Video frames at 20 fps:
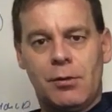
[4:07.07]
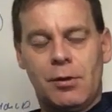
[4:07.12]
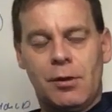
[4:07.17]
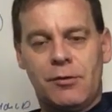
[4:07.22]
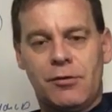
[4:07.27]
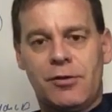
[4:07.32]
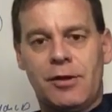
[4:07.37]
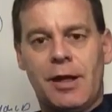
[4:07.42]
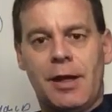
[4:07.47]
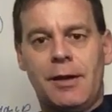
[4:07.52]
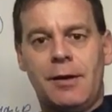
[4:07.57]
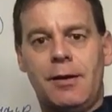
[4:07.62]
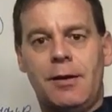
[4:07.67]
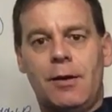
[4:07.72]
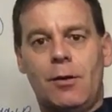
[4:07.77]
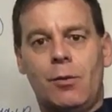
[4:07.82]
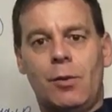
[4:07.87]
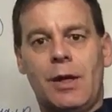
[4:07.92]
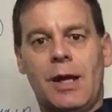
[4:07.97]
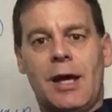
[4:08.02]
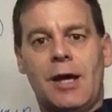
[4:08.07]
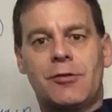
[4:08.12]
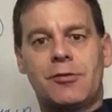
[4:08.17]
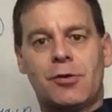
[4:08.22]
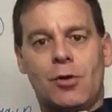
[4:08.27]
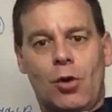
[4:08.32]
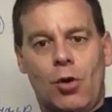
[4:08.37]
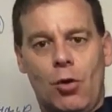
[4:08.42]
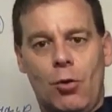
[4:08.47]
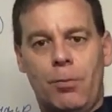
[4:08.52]
Instead, we ask
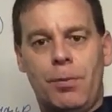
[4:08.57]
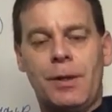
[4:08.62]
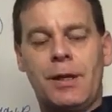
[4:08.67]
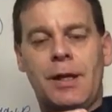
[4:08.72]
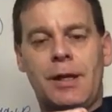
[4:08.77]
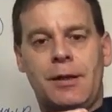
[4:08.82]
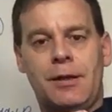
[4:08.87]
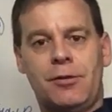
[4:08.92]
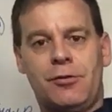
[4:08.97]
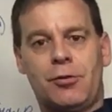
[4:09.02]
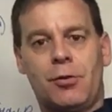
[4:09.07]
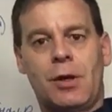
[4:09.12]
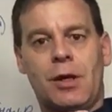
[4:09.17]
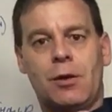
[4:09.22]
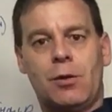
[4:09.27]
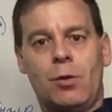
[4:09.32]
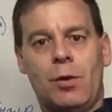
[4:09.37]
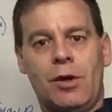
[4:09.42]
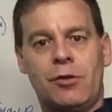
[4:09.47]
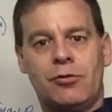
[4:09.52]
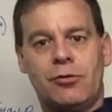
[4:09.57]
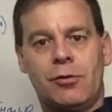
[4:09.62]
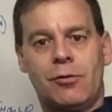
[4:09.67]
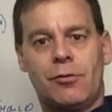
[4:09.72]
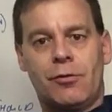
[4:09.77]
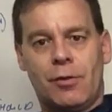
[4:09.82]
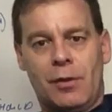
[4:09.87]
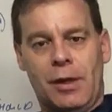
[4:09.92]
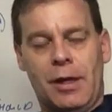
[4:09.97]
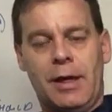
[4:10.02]
open-ended direct
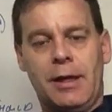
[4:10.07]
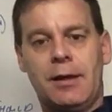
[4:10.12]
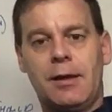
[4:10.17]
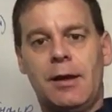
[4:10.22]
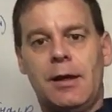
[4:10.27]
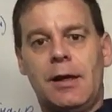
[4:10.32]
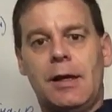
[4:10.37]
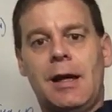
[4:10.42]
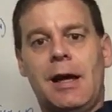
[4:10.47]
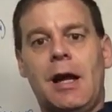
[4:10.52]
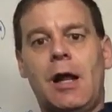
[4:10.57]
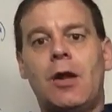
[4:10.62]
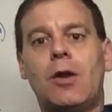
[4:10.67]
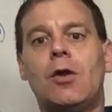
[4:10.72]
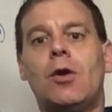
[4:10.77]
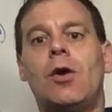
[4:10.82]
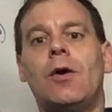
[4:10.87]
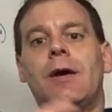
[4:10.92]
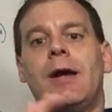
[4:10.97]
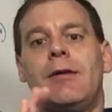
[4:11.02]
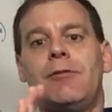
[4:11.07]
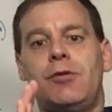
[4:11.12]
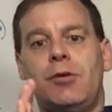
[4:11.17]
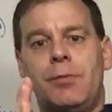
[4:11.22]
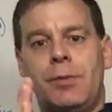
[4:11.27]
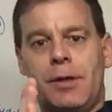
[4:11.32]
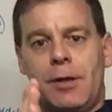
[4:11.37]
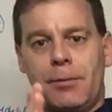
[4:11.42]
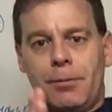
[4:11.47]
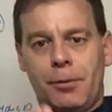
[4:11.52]
questions like, how long have
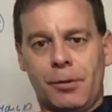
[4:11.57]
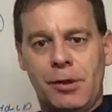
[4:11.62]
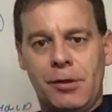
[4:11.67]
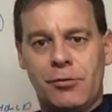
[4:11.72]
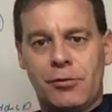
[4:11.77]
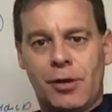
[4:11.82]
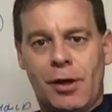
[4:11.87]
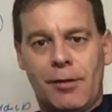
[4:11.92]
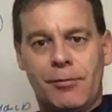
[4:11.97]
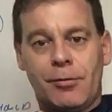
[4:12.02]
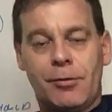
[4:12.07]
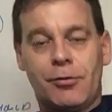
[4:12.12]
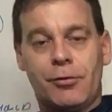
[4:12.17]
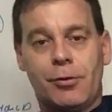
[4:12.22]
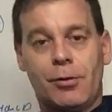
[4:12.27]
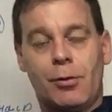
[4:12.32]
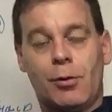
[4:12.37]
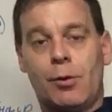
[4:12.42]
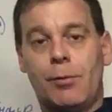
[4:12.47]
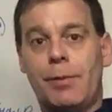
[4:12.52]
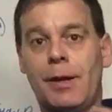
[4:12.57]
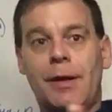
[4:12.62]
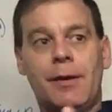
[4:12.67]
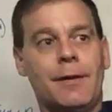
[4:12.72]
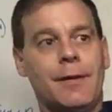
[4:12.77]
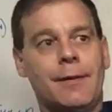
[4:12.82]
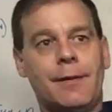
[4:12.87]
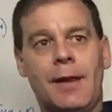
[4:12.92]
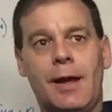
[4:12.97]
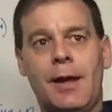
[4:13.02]
you been a police officer? Or
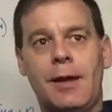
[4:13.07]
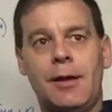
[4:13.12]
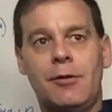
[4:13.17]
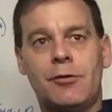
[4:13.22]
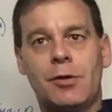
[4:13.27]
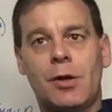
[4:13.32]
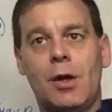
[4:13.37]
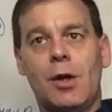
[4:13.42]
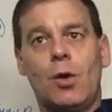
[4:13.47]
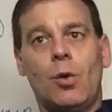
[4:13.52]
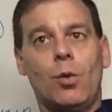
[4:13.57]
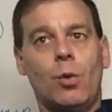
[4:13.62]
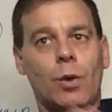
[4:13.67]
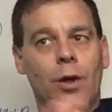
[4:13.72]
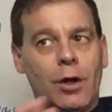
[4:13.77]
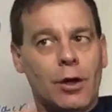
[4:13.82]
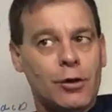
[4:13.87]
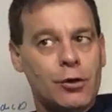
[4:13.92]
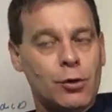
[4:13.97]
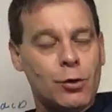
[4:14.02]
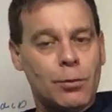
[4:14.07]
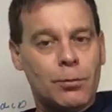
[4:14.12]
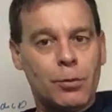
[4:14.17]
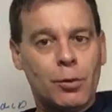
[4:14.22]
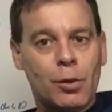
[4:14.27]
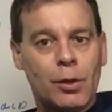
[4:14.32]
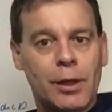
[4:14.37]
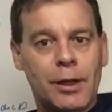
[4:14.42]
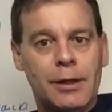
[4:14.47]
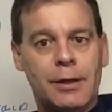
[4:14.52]
better than that is, where are you
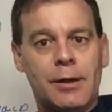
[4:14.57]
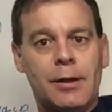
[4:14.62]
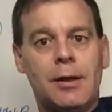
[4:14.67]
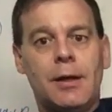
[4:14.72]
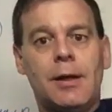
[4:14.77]
employed?